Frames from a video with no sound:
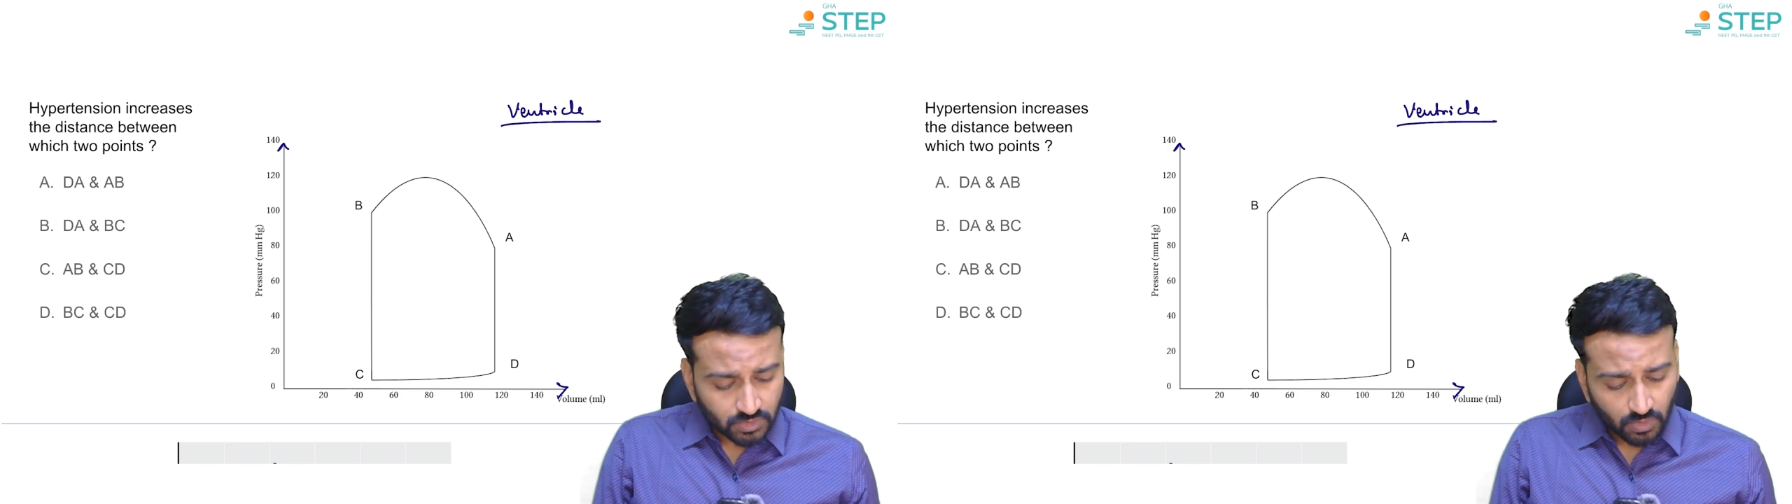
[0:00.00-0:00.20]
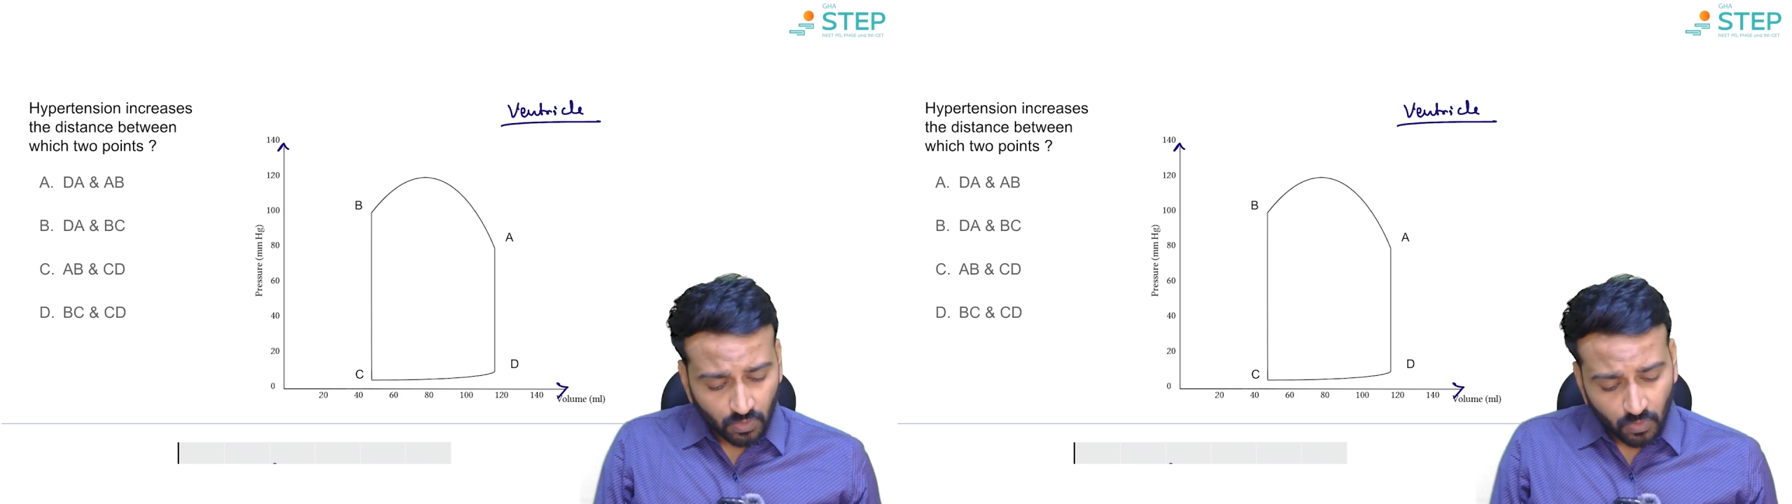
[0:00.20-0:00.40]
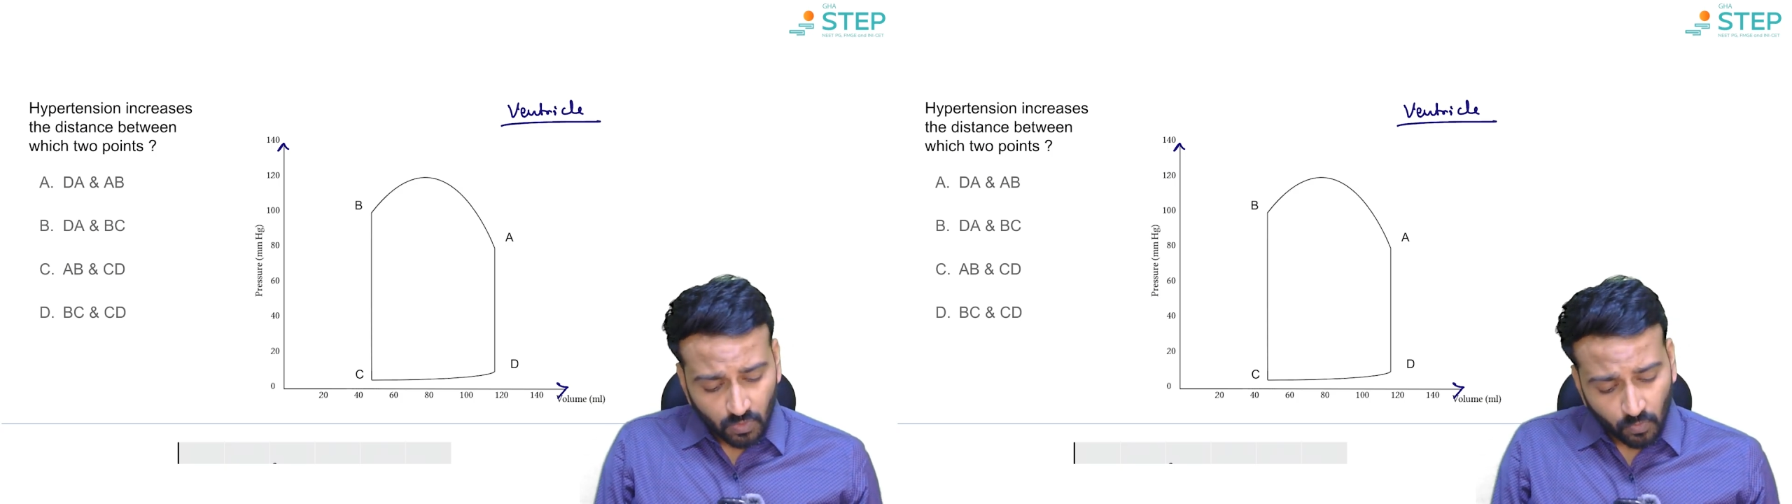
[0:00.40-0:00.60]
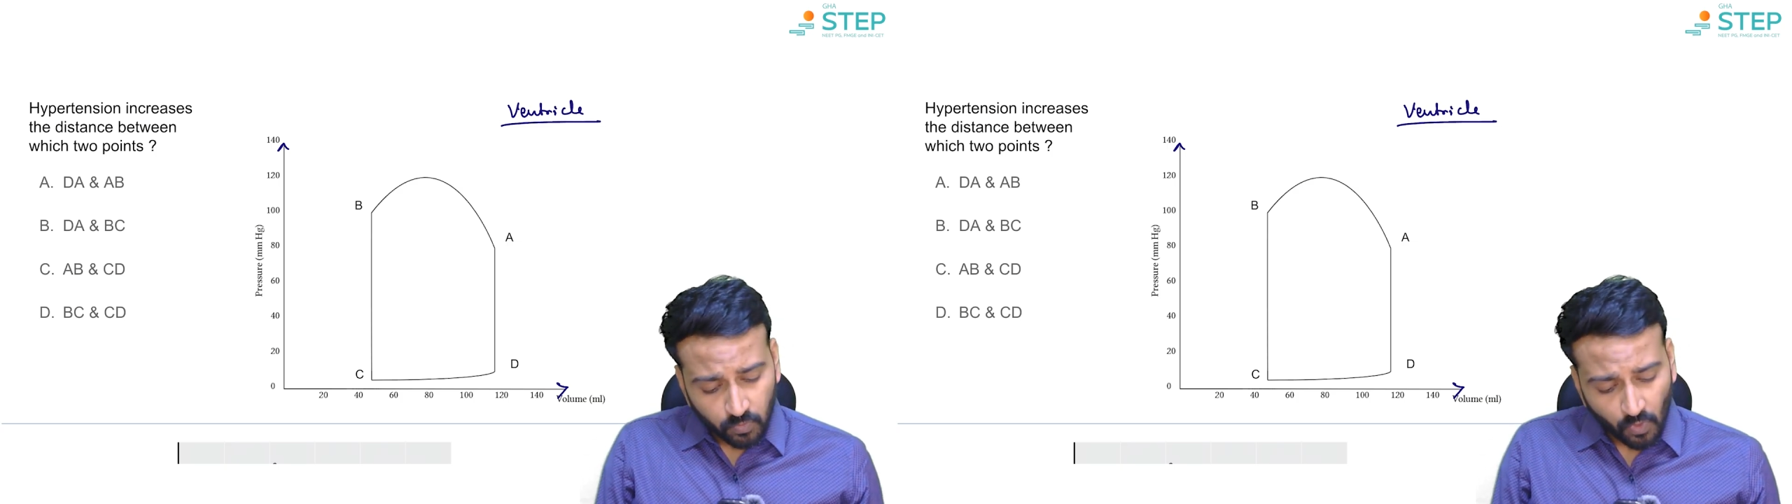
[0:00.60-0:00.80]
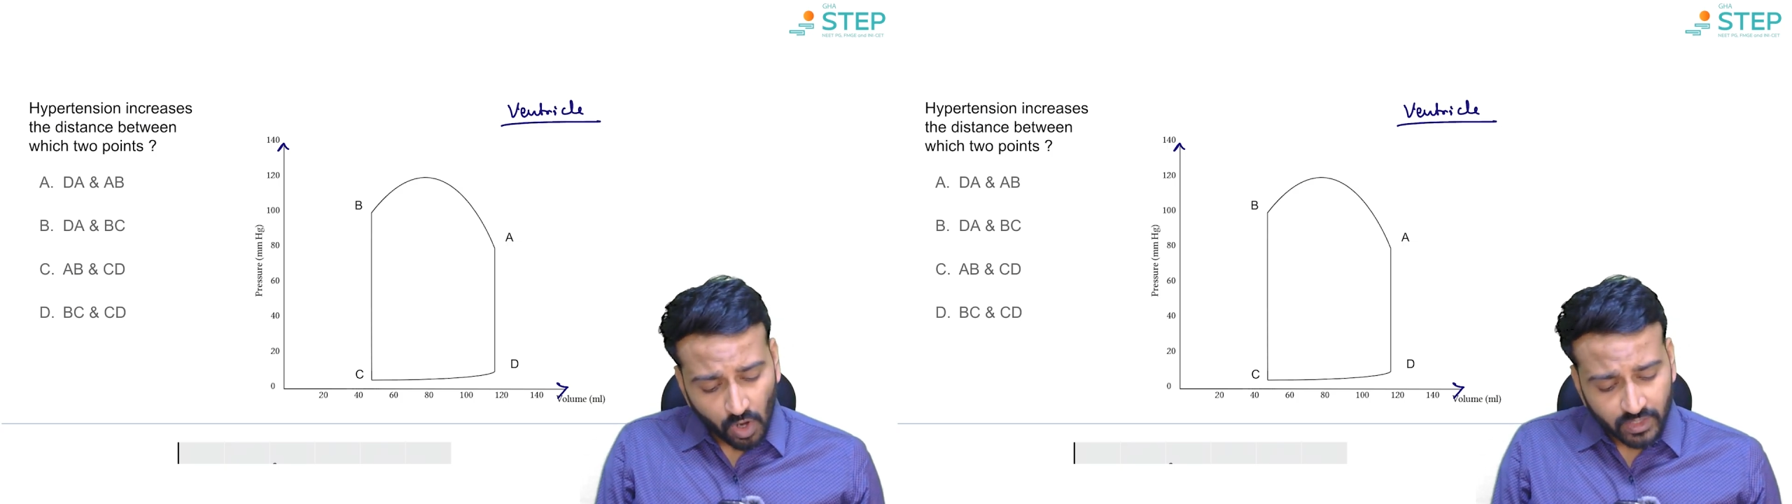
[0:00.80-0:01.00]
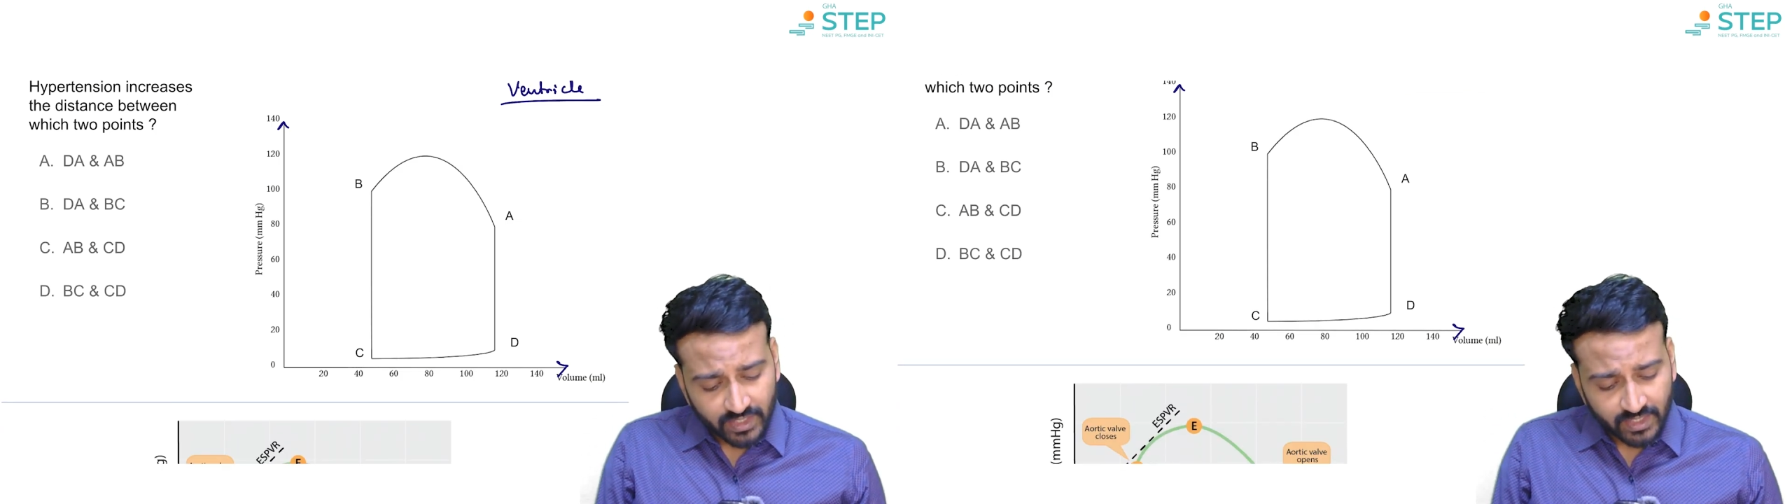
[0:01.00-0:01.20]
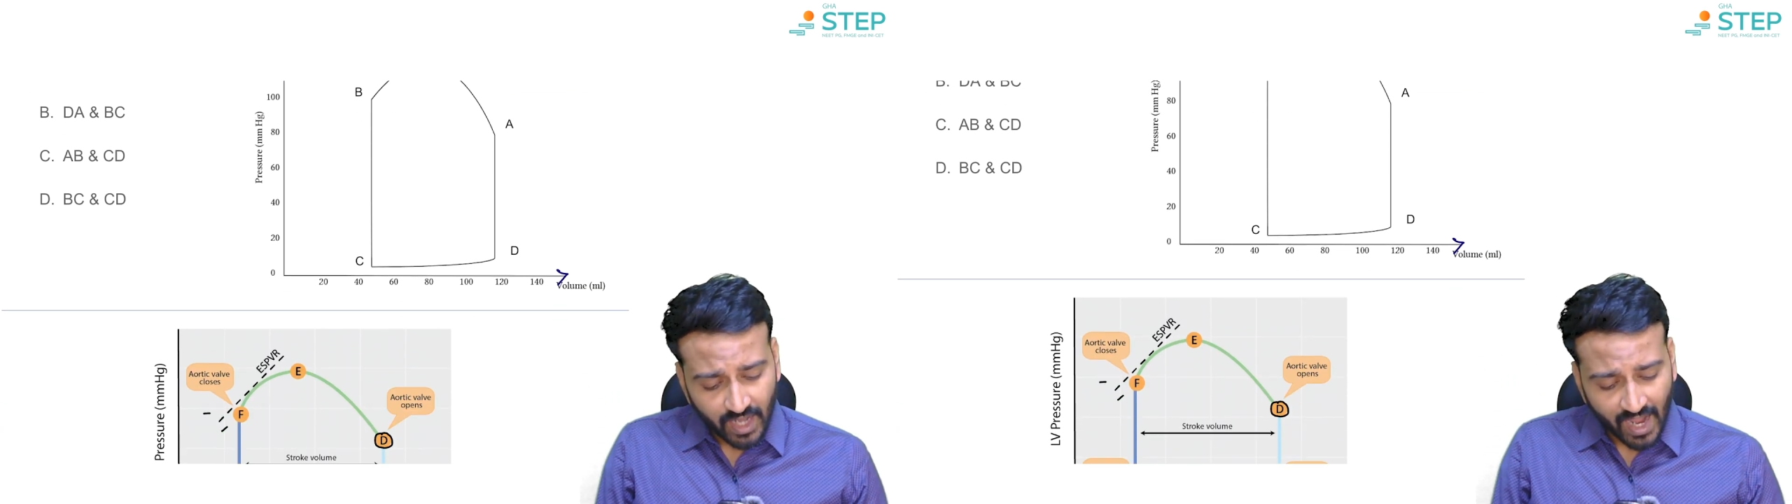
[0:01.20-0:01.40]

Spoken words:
So what it